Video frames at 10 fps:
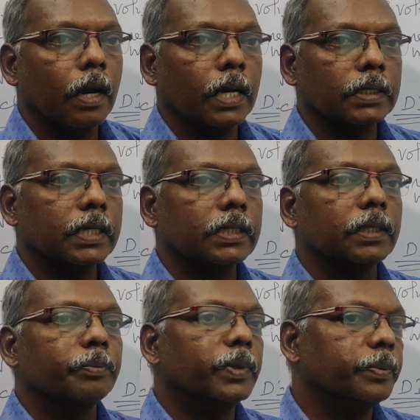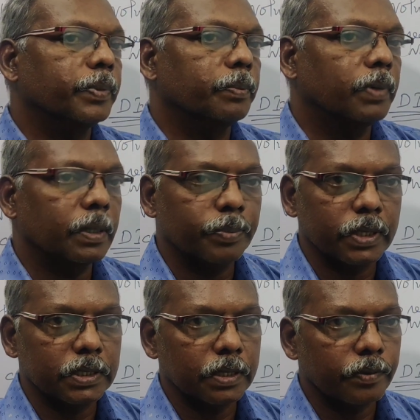and then the BP, blood
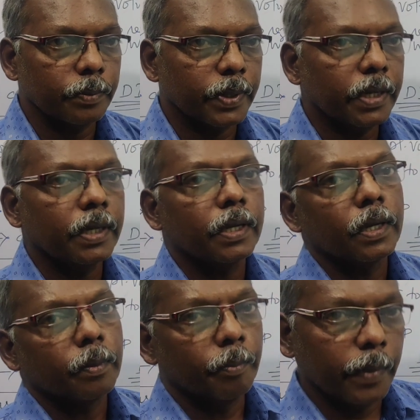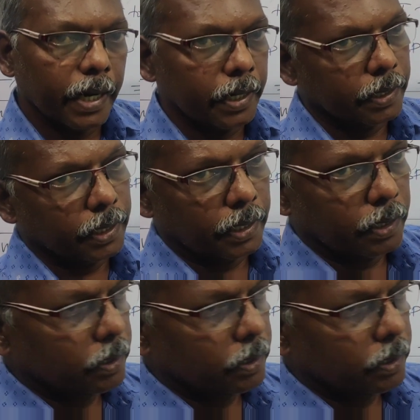pressure will be maintained,